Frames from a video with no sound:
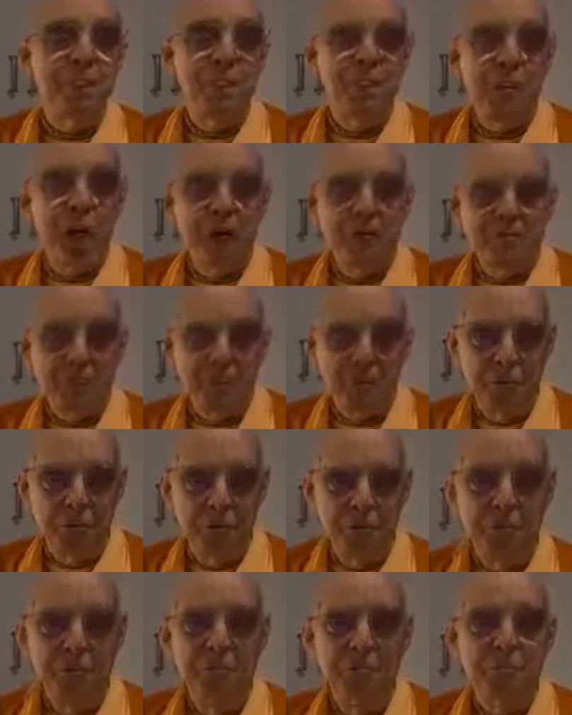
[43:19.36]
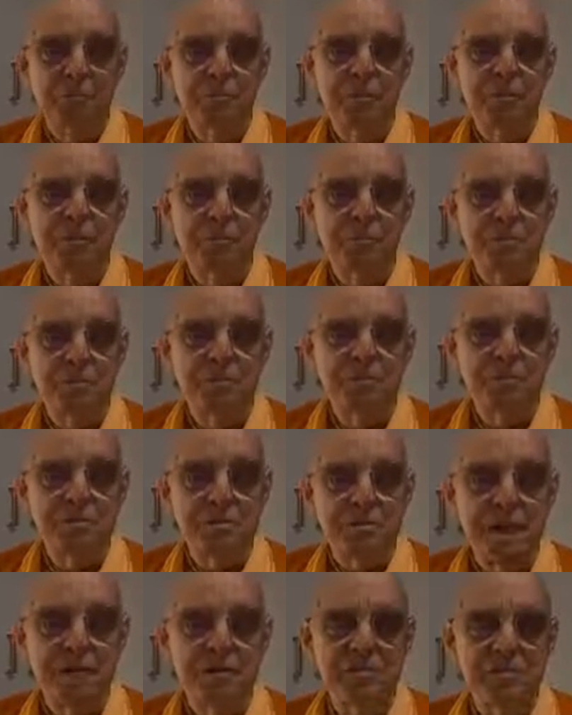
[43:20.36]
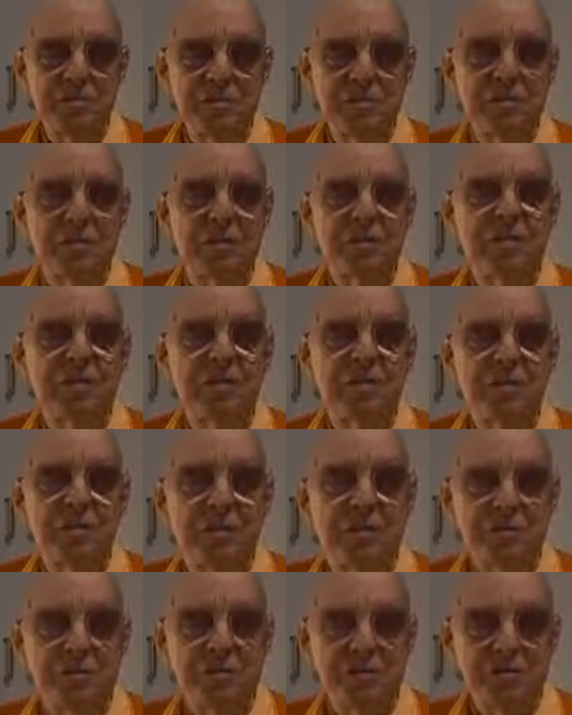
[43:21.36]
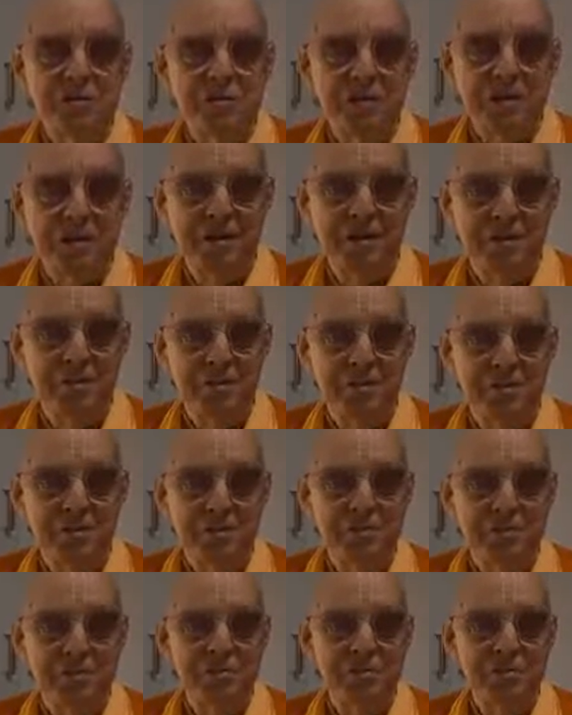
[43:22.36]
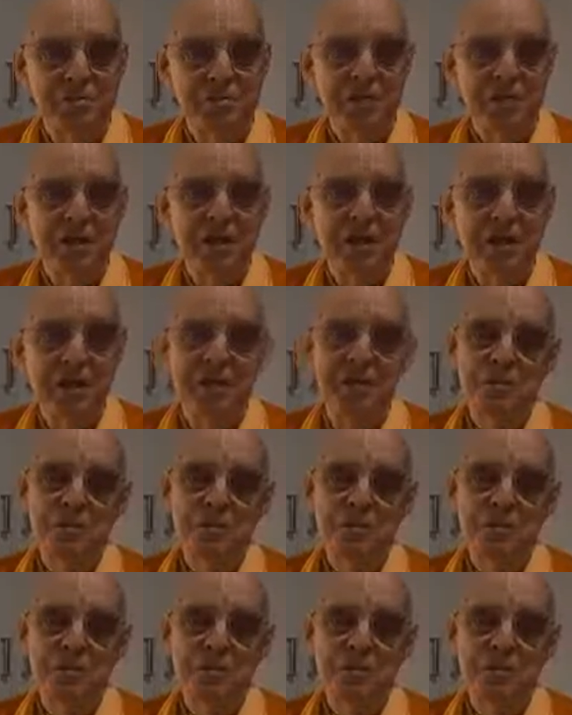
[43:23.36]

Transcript: thoughtful presentation of Krishna consciousness, and